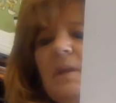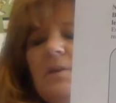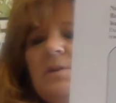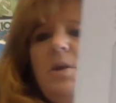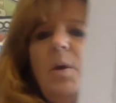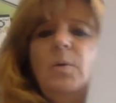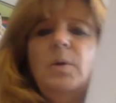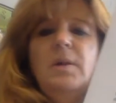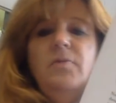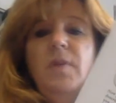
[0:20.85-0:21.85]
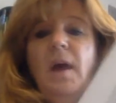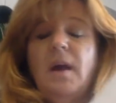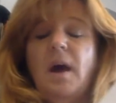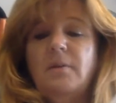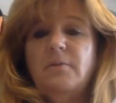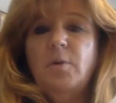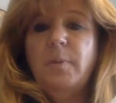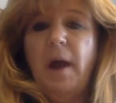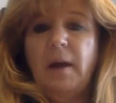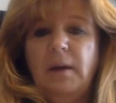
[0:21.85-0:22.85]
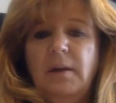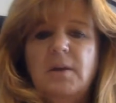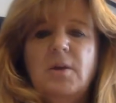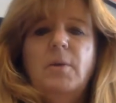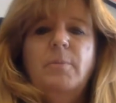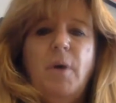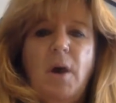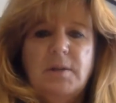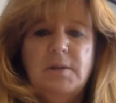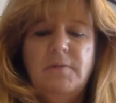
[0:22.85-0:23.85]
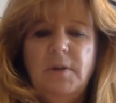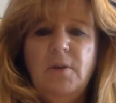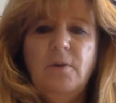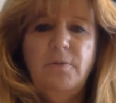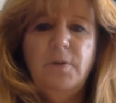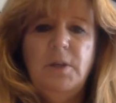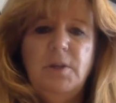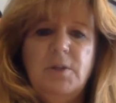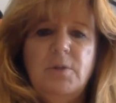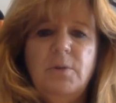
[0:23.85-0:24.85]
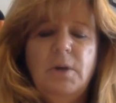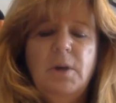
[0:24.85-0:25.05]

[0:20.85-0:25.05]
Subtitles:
So get that out of your packet, pause the video if you need to.